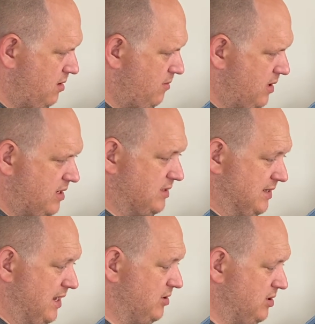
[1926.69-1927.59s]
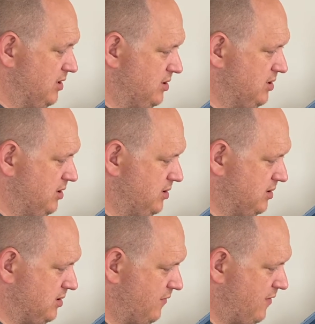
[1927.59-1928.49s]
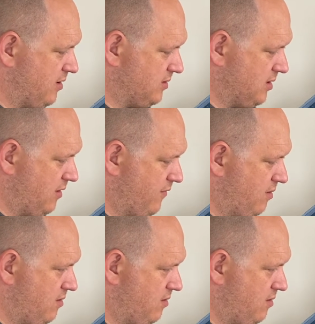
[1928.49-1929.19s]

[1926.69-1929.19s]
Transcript: because it's literally just used as a file server,